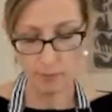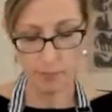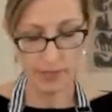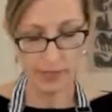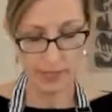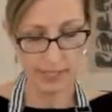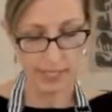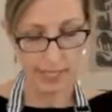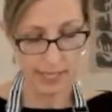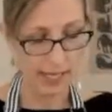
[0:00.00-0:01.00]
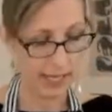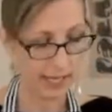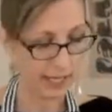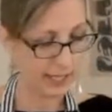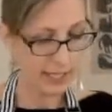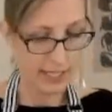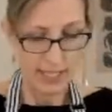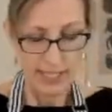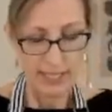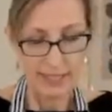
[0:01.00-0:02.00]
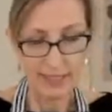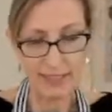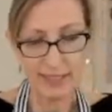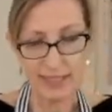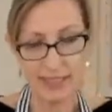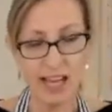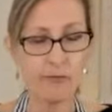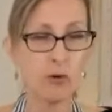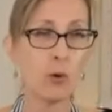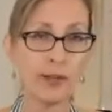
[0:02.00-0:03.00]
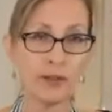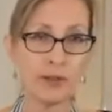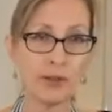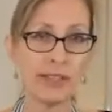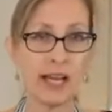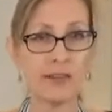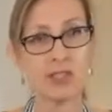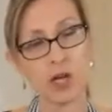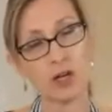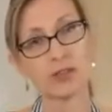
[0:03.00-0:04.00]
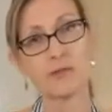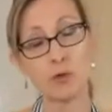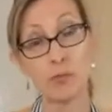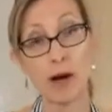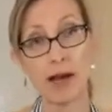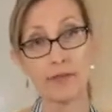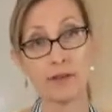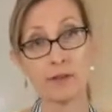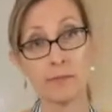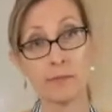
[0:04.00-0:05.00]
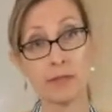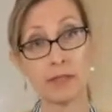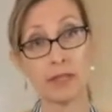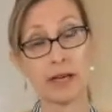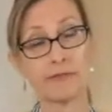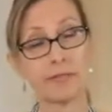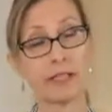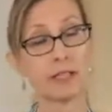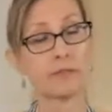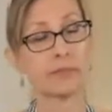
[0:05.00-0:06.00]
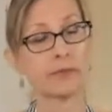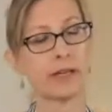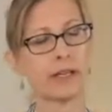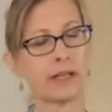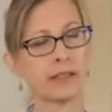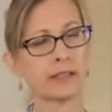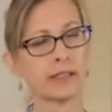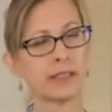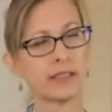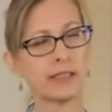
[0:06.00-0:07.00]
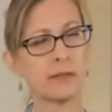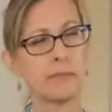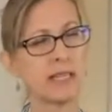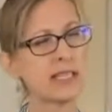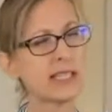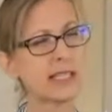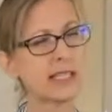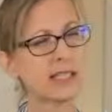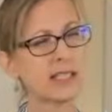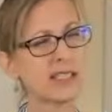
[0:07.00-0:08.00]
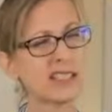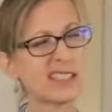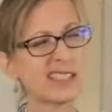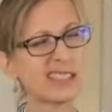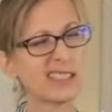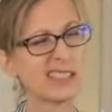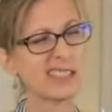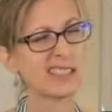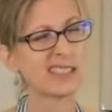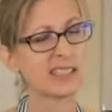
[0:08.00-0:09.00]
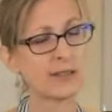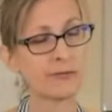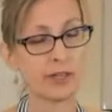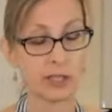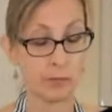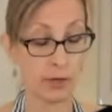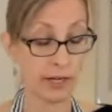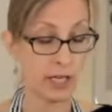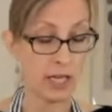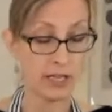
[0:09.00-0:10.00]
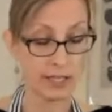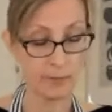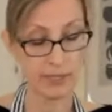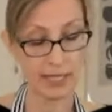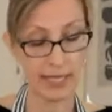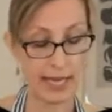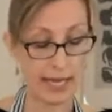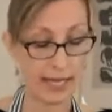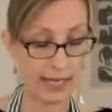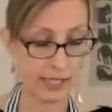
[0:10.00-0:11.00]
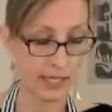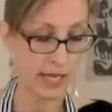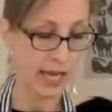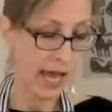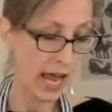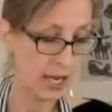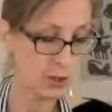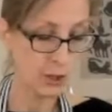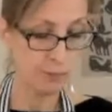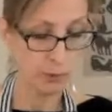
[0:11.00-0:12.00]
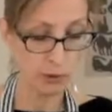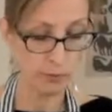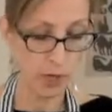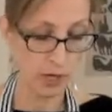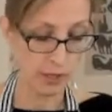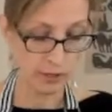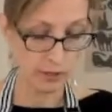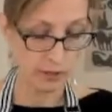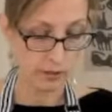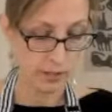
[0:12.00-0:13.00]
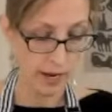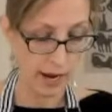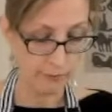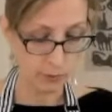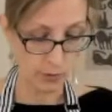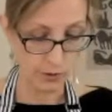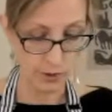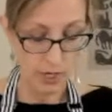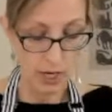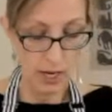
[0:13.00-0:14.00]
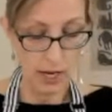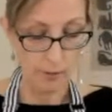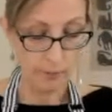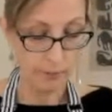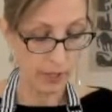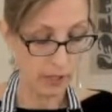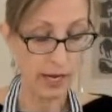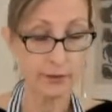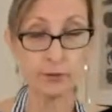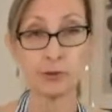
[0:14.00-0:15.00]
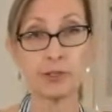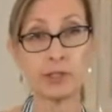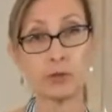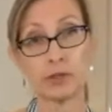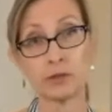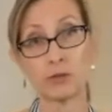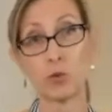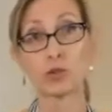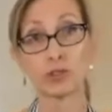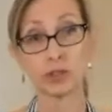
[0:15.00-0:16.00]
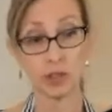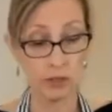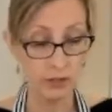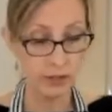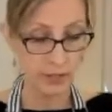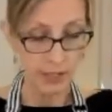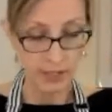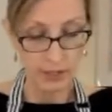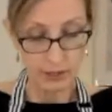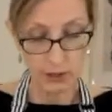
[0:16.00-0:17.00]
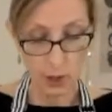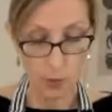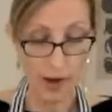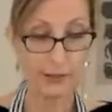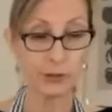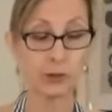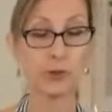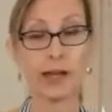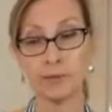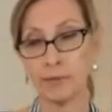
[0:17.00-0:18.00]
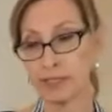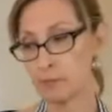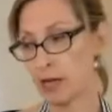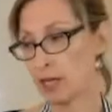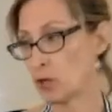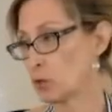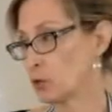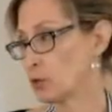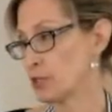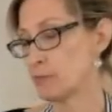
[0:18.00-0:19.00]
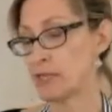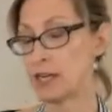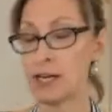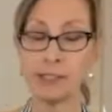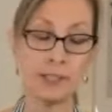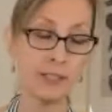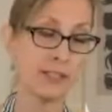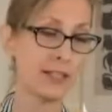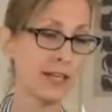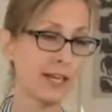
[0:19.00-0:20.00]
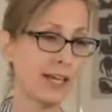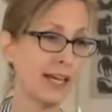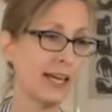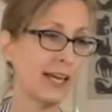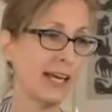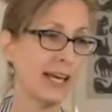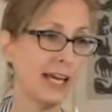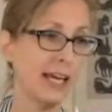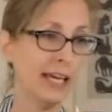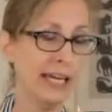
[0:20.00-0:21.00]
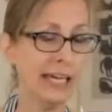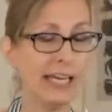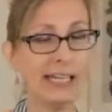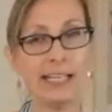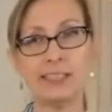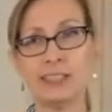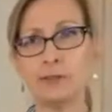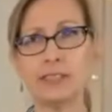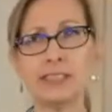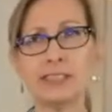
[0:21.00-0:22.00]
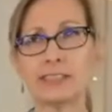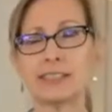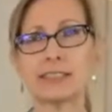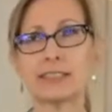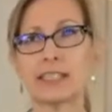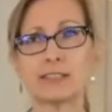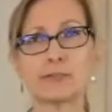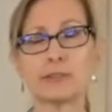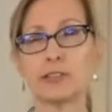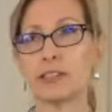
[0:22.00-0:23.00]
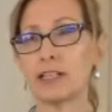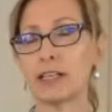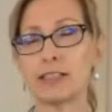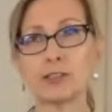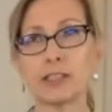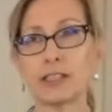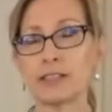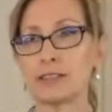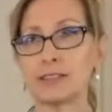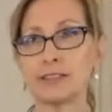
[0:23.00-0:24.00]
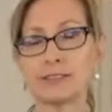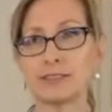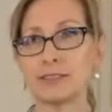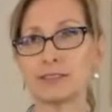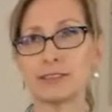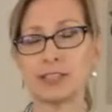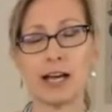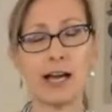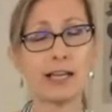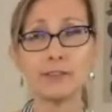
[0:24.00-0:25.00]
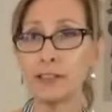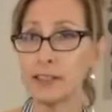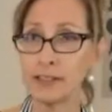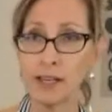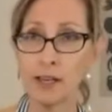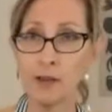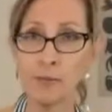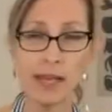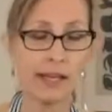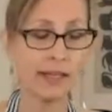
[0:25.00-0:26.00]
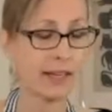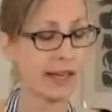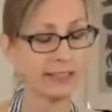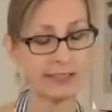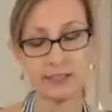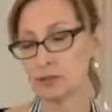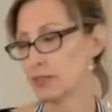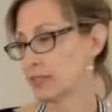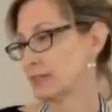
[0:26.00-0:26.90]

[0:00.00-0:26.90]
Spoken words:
But they have oil and they have salt if you buy them. I forget the brand. Libby's. I forget the brand. They come in a can and you just put them on afterwards. But I don't do any oil or salt. So I tried making my own crispy onions and I just wasn't successful. I tried dehydrating them and I just don't like